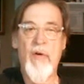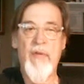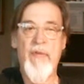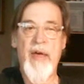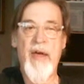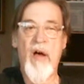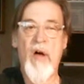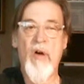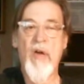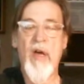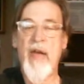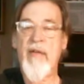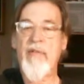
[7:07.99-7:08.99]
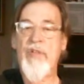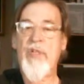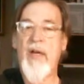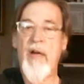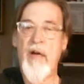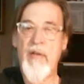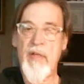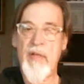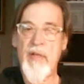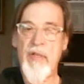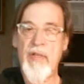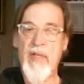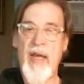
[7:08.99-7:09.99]
A man named Thomas
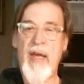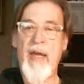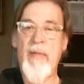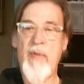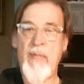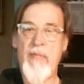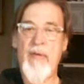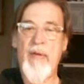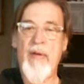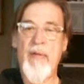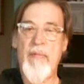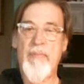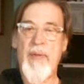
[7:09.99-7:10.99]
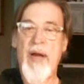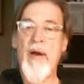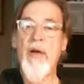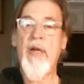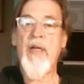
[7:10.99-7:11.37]
Kuhn would call it